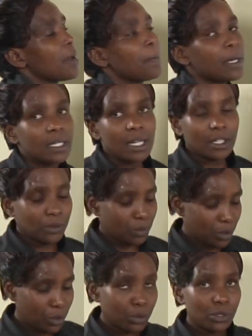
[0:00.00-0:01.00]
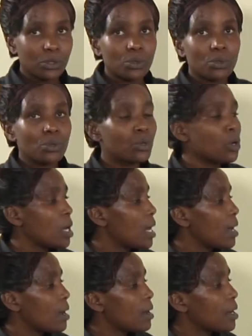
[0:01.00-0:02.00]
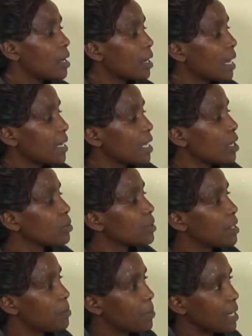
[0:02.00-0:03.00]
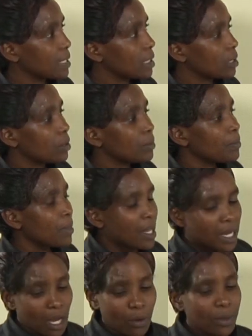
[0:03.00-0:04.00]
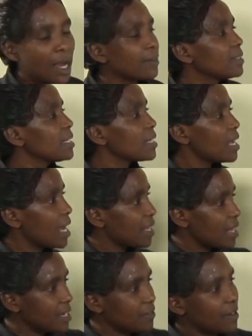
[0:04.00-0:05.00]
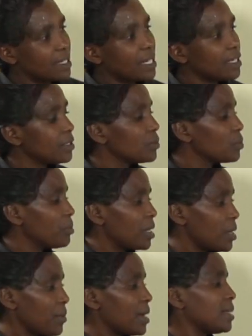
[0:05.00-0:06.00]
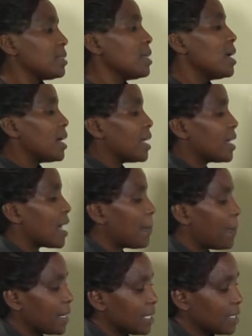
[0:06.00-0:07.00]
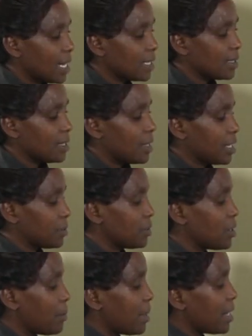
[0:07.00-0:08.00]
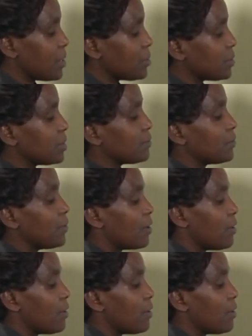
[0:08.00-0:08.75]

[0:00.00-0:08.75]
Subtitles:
apparatus we use to carry out the practical. Now we have seen they're divided into many ways, like apparatus that we normally use